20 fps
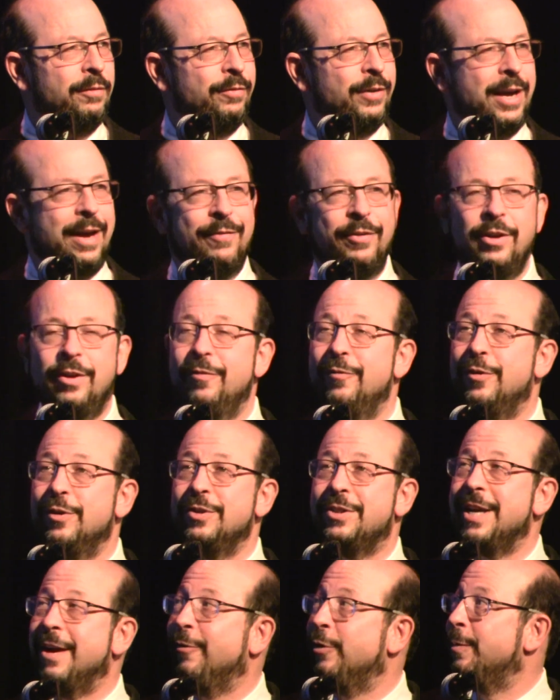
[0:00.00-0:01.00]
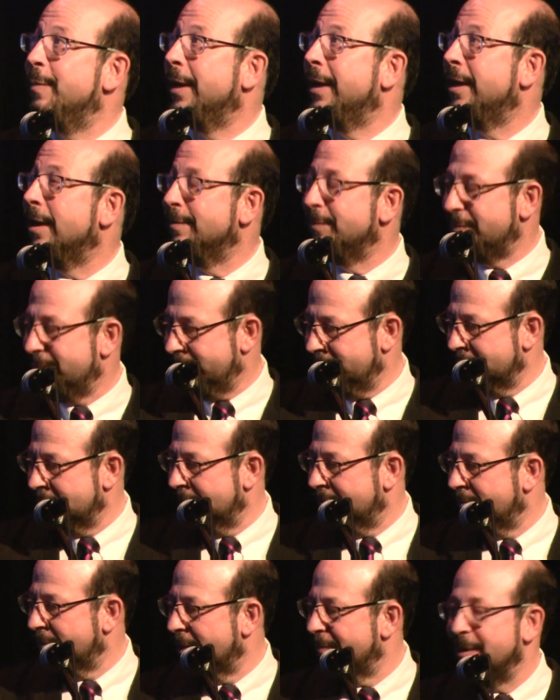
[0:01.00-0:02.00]
If I haven't confused everybody, I'm,
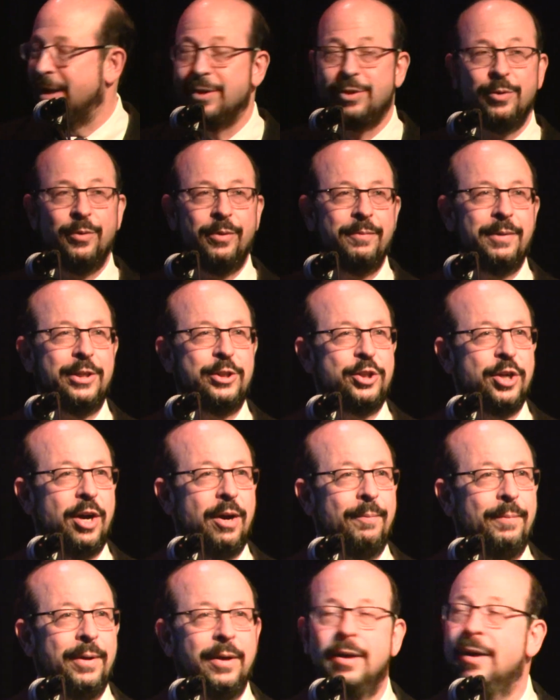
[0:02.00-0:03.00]
I'm not doing my job.